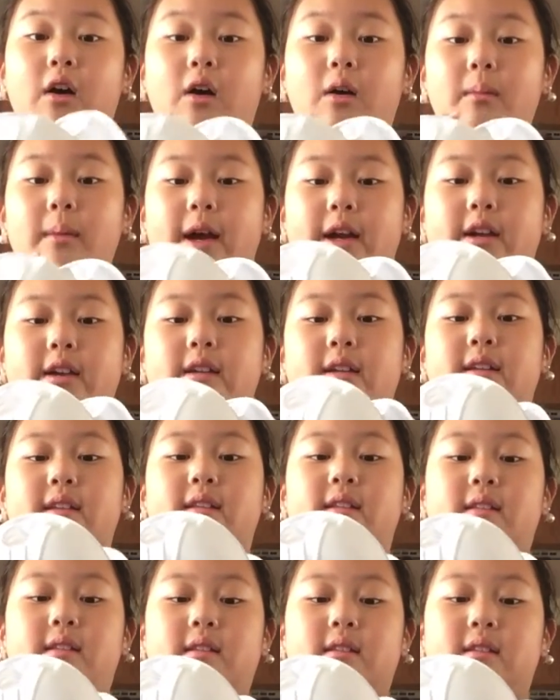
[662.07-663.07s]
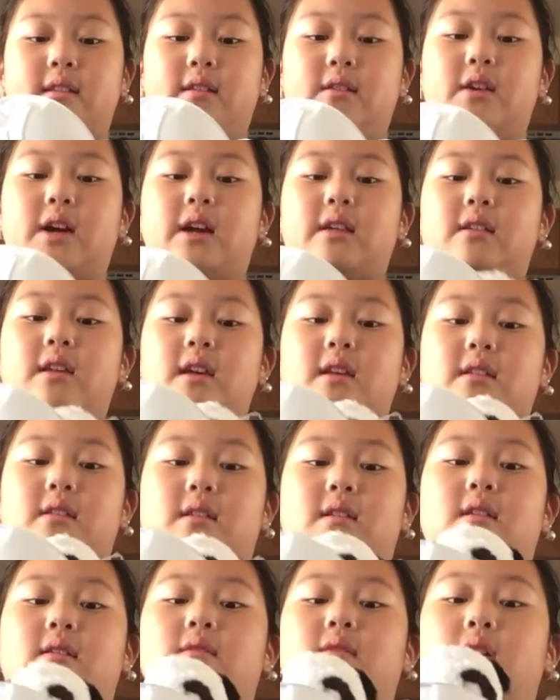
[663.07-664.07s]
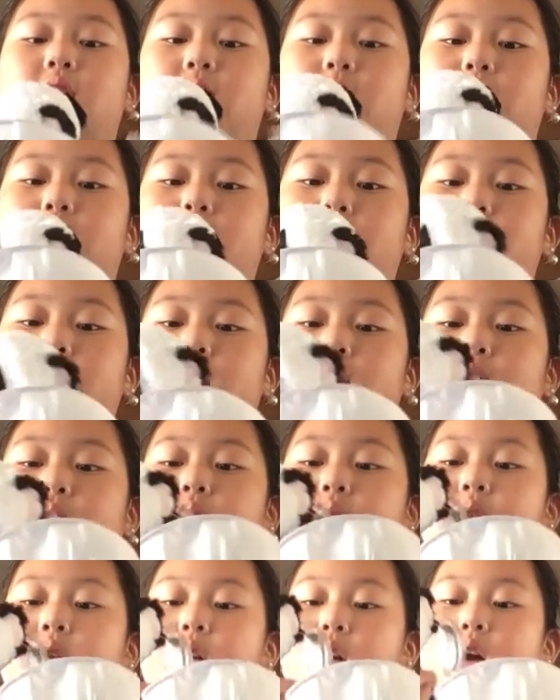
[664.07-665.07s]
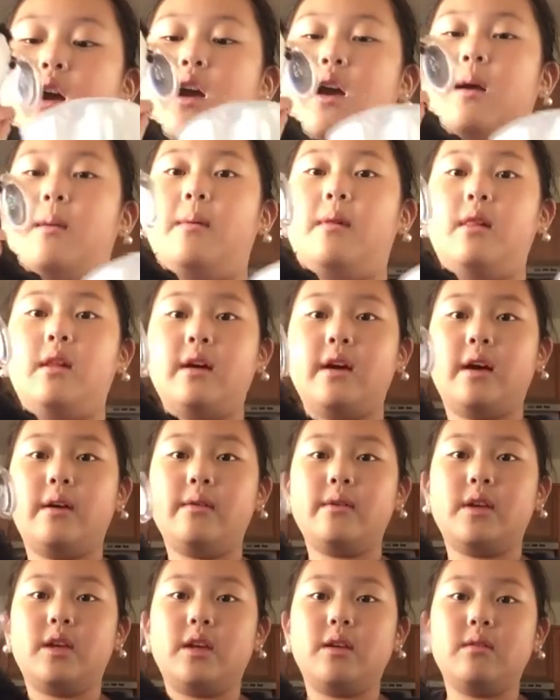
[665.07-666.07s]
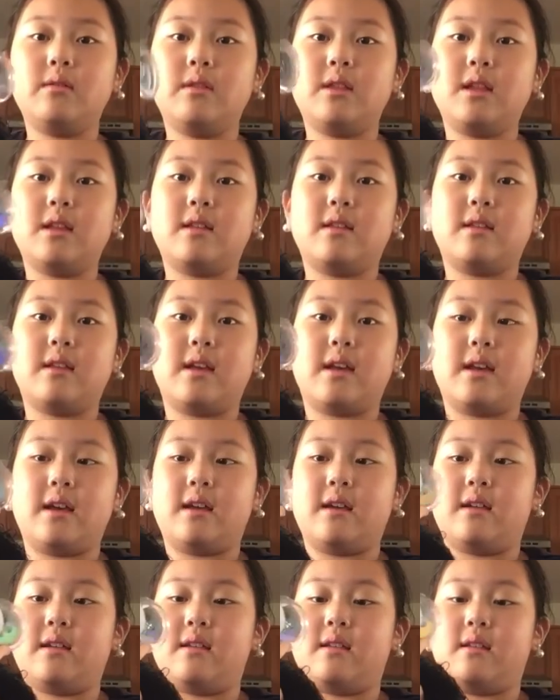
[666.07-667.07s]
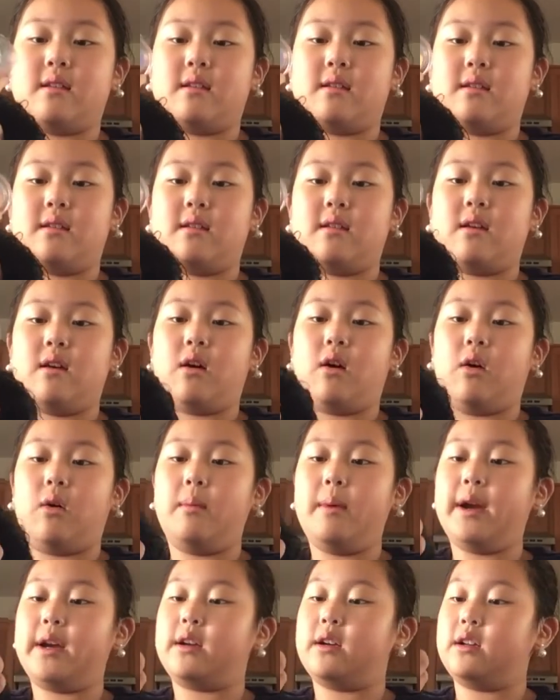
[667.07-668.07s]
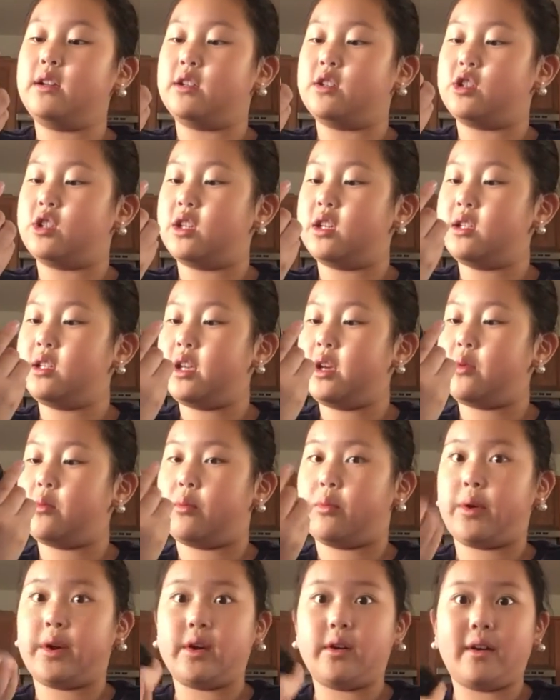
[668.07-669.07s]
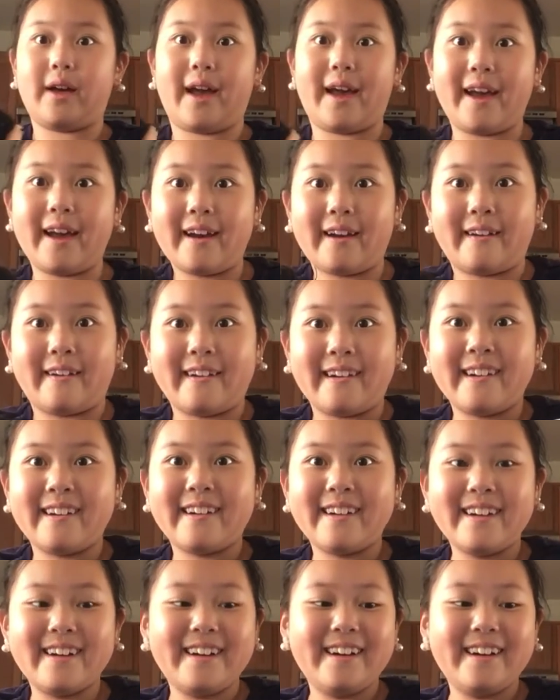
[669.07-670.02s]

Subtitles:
Oh my goodness. You guys can't see it very well right now. But look how cute this is. Oh my goodness, she has like real hair.